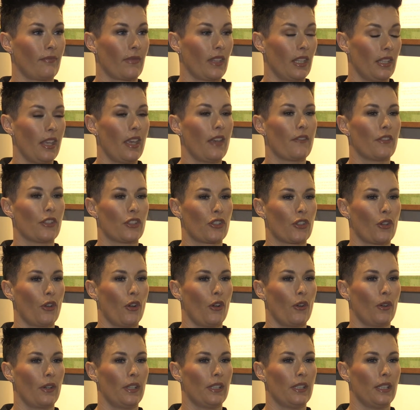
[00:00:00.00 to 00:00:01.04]
Yeah, for
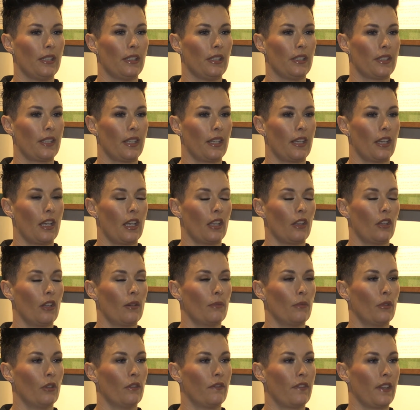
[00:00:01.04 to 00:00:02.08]
sure. And you see a
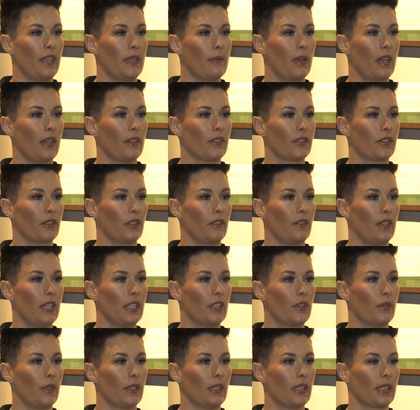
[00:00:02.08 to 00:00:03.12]
lot more females sort of
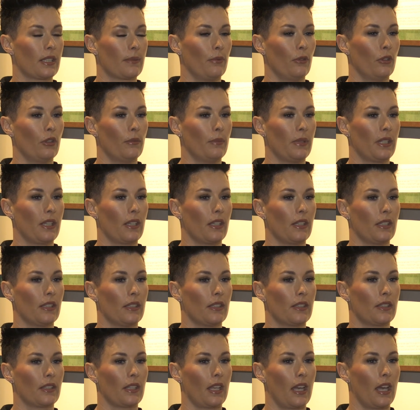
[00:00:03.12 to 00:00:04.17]
entering the sport
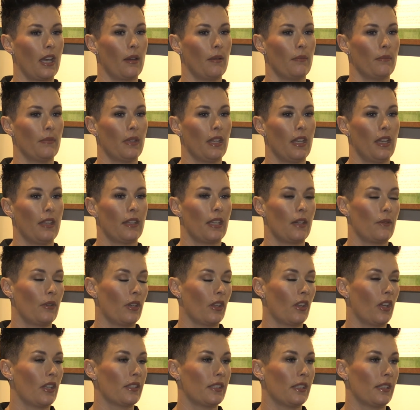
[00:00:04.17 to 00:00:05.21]
because they
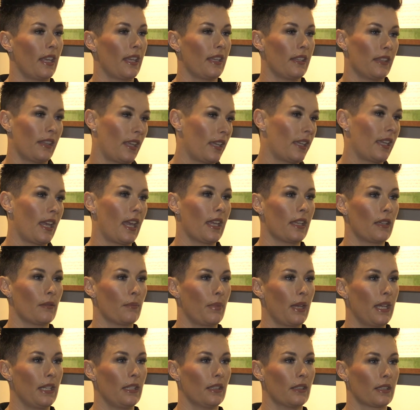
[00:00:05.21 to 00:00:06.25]
realise that they can
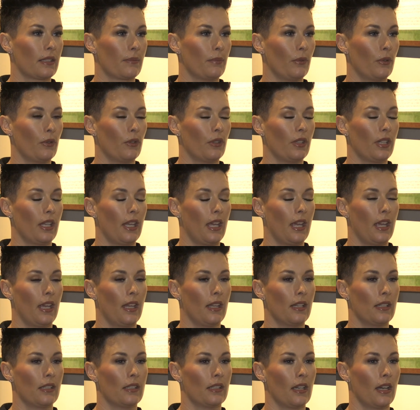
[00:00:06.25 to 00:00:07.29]
compete in the sport.
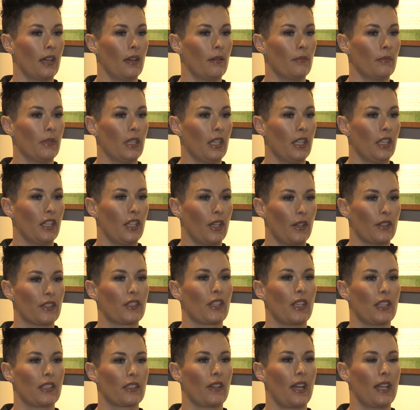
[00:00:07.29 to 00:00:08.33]
And, you know,
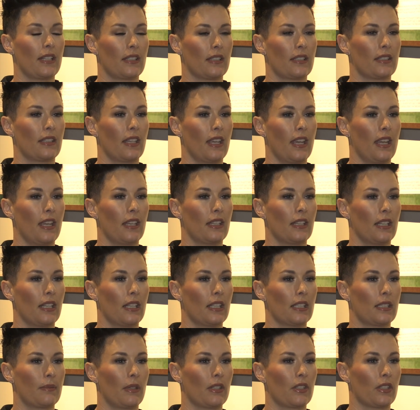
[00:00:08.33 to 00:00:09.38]
it's great to see, and
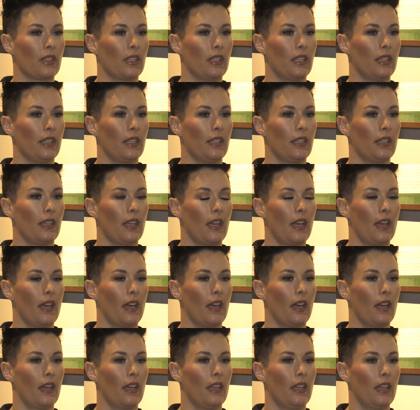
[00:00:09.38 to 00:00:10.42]
especially
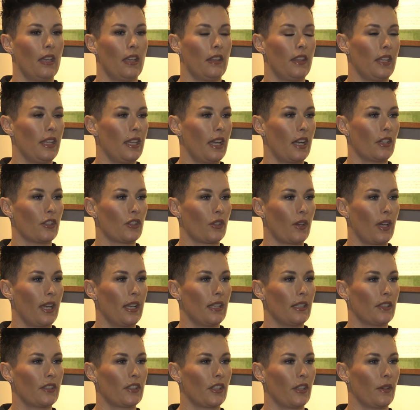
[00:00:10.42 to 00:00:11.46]
the young
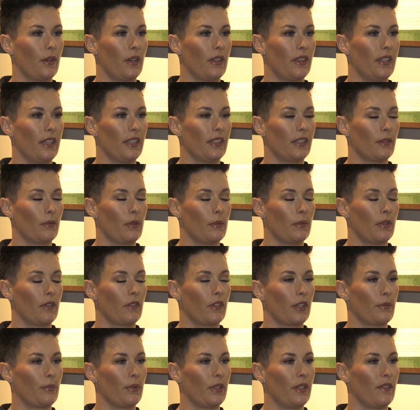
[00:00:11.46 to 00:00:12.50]
trainers. So I think the women have
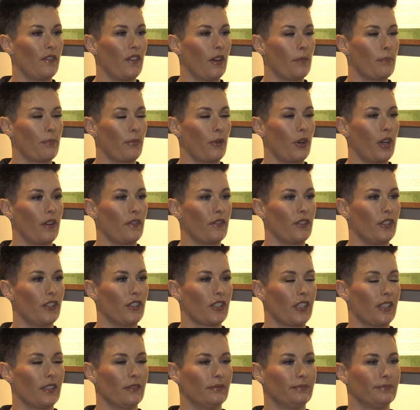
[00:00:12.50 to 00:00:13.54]
got a pretty bright
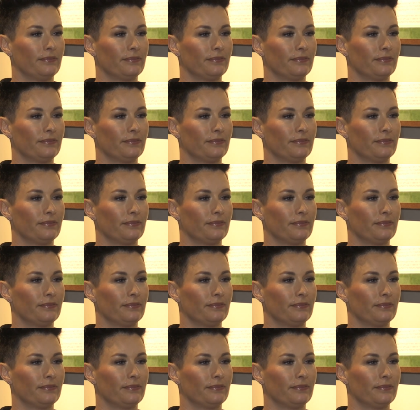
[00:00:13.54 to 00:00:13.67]
future.